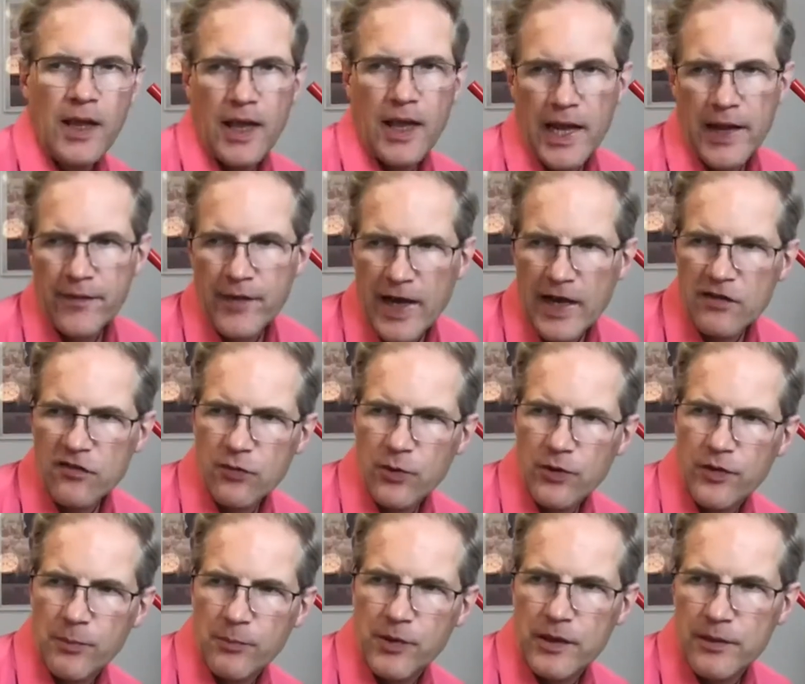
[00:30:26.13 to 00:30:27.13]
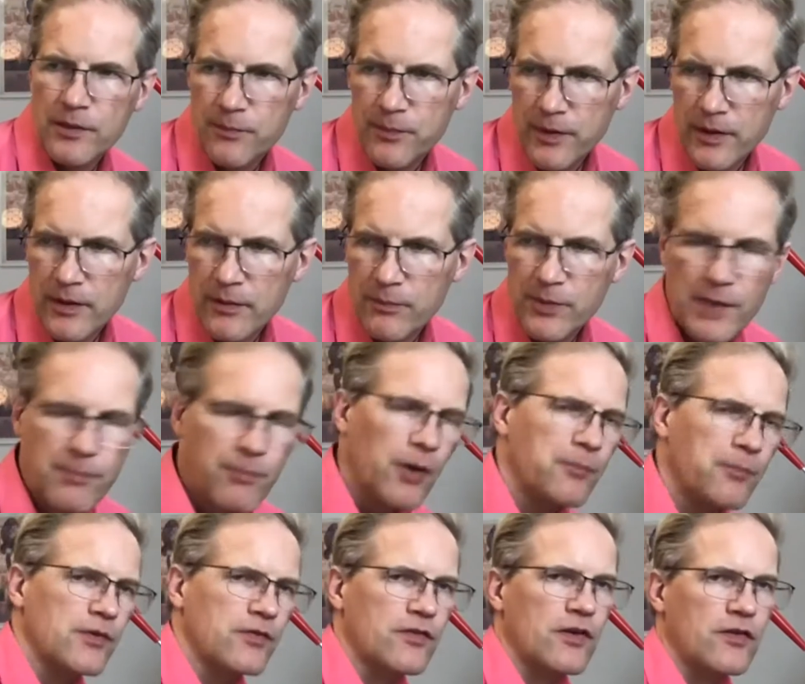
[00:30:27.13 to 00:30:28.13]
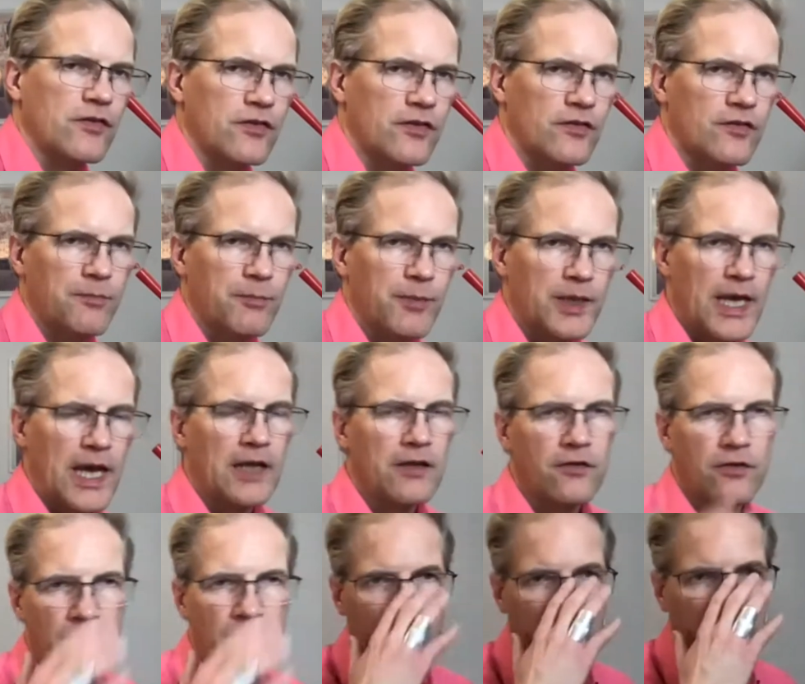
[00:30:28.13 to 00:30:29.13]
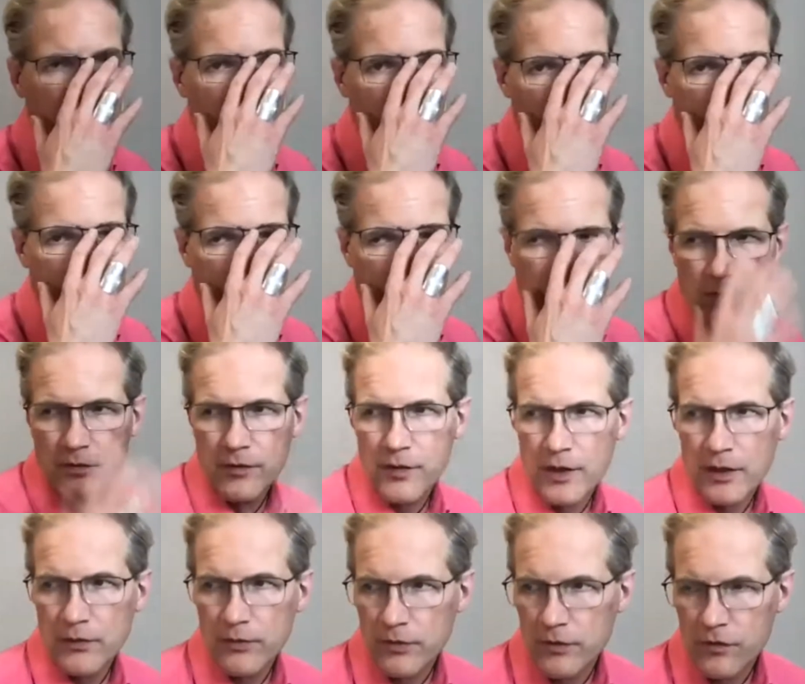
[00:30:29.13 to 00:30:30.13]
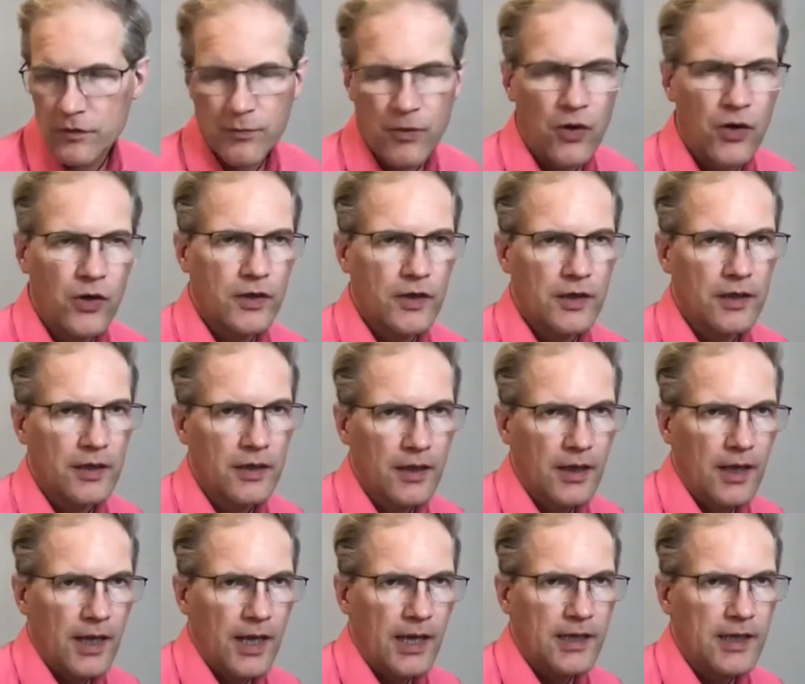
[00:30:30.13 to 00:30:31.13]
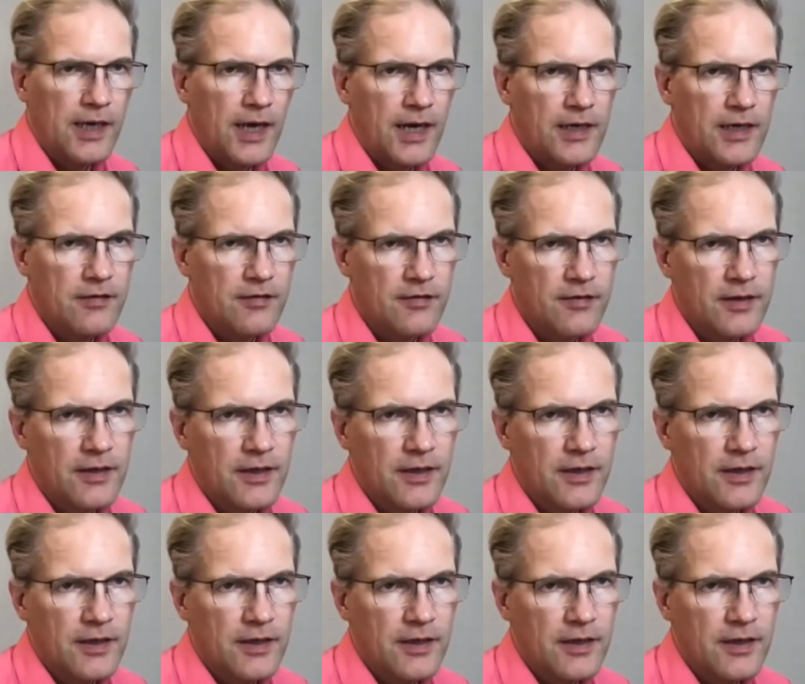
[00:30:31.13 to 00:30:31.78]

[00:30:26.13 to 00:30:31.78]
And that's what the bebop musicians began doing with Thelonious Monk and guys